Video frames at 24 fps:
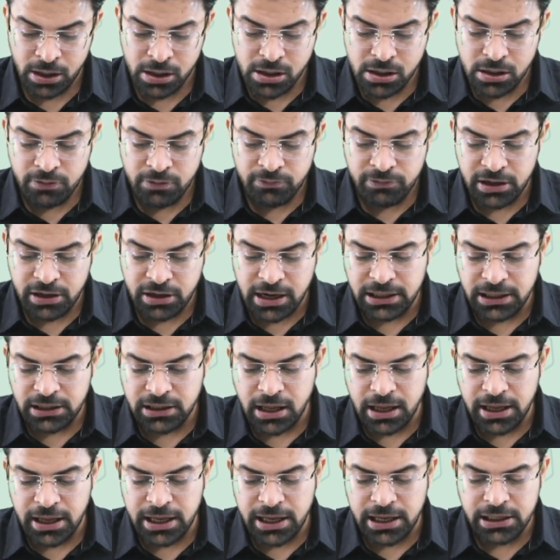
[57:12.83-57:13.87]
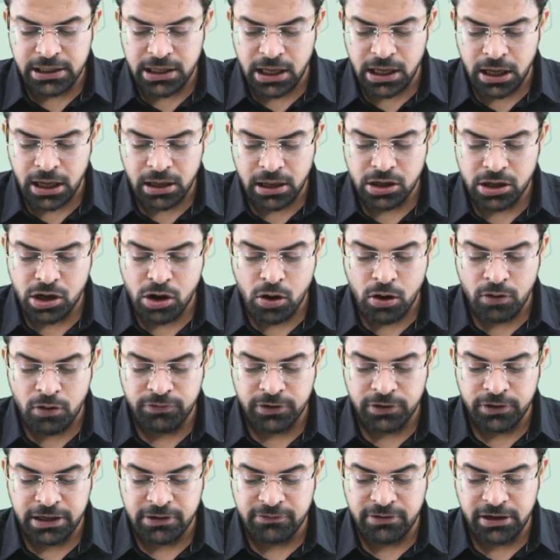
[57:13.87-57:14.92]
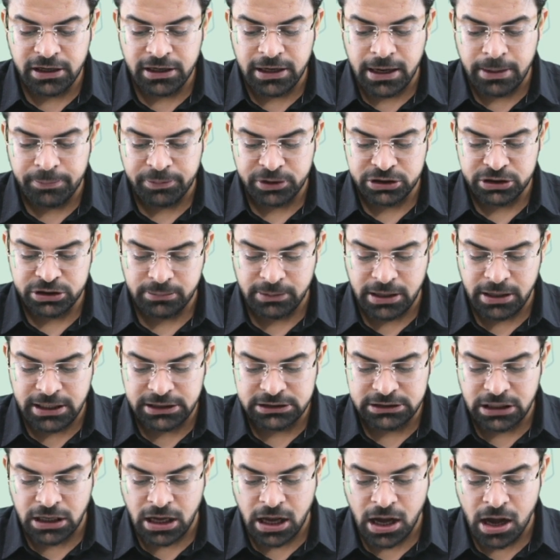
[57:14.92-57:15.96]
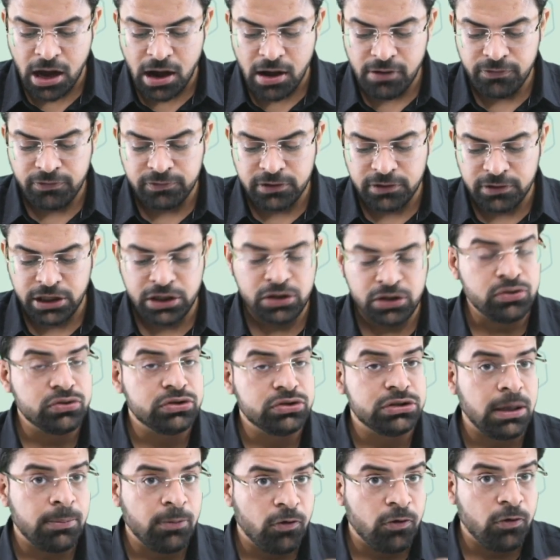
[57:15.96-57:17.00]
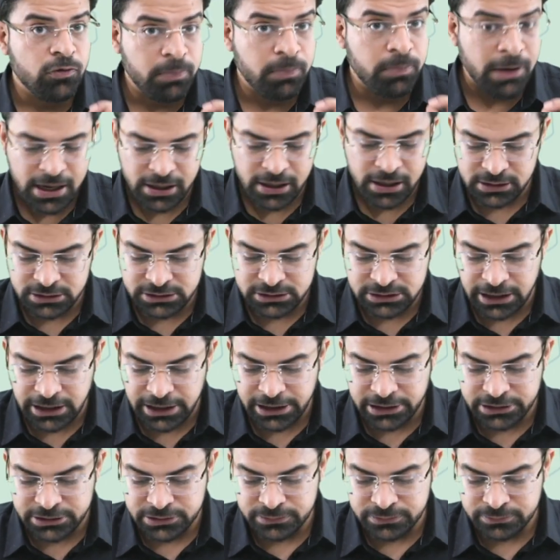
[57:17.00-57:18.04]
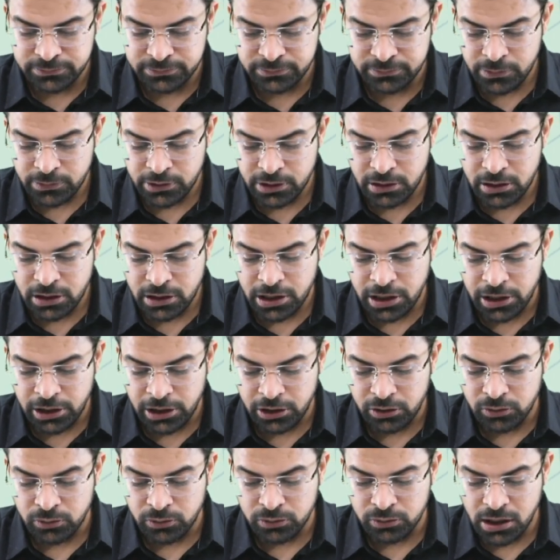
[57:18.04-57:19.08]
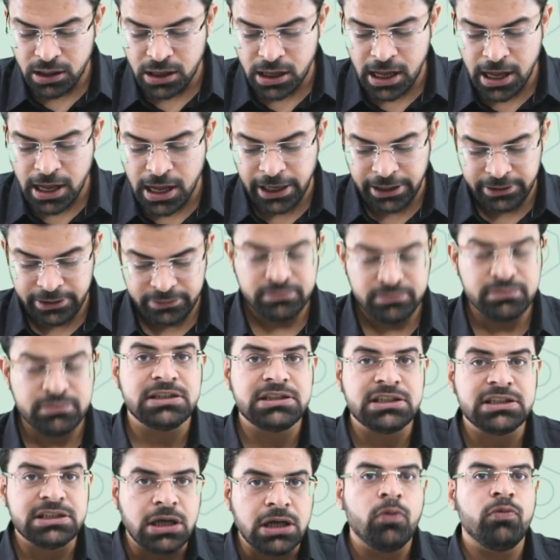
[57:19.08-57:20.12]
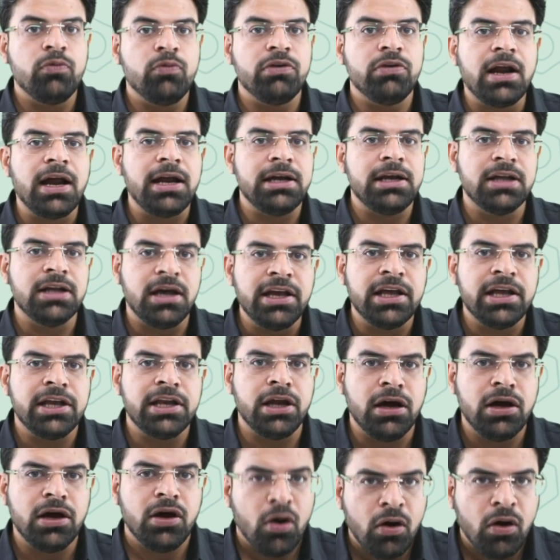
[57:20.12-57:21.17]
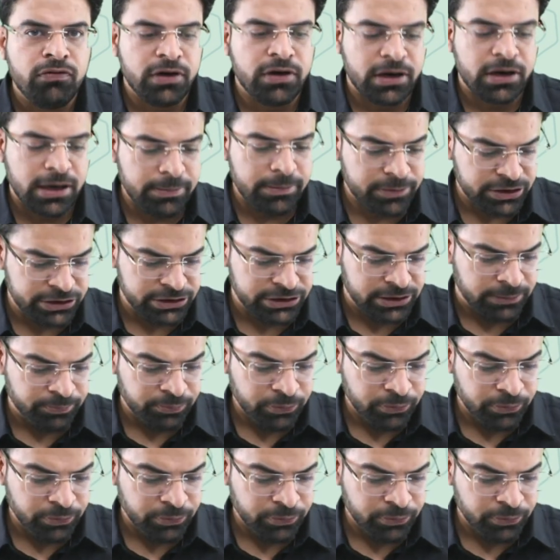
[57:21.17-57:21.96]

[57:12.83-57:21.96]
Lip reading: We write the area of a given trapezium as half into sum of parallel sides into the height. This is how we write the area of a trapezium.